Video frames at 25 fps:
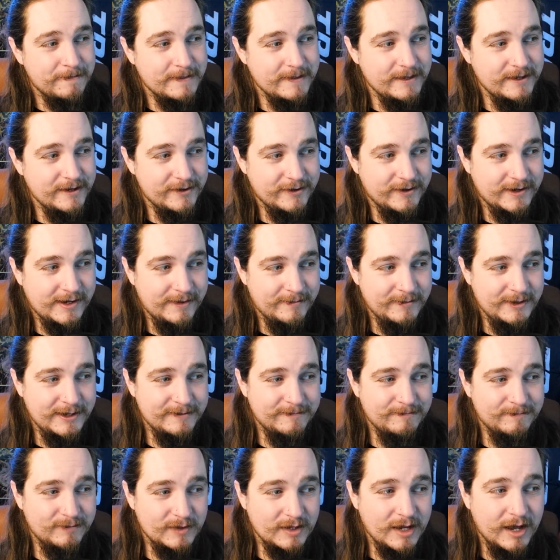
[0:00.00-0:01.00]
You know what I
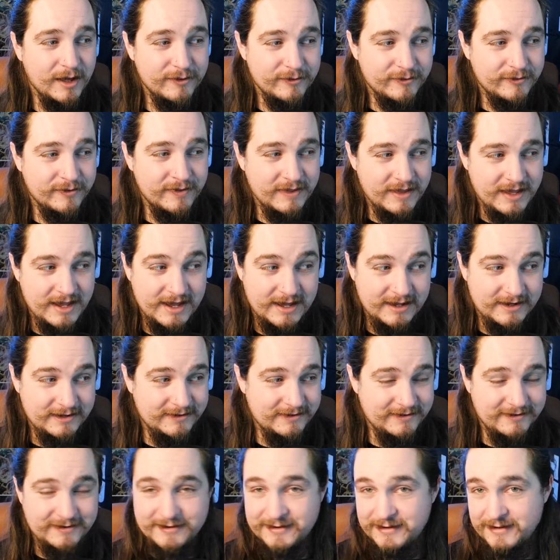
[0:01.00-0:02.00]
mean? Other than that,
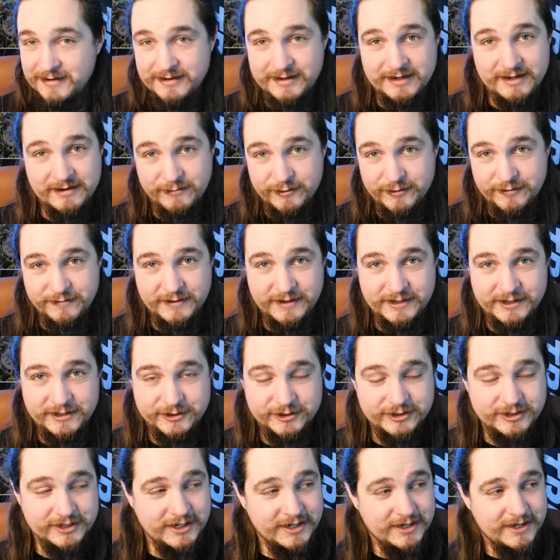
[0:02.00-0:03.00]
never
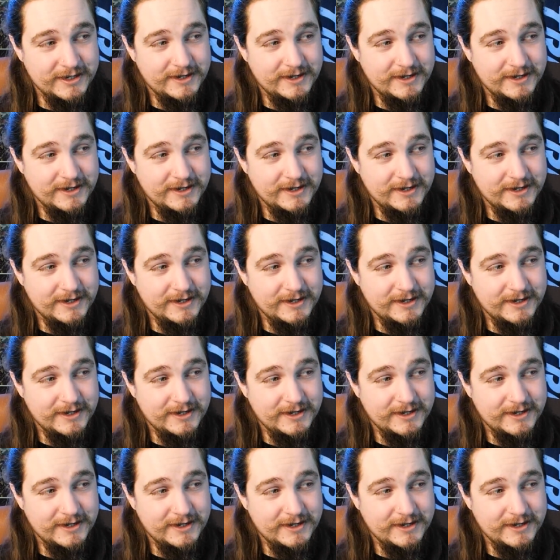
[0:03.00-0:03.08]
finished.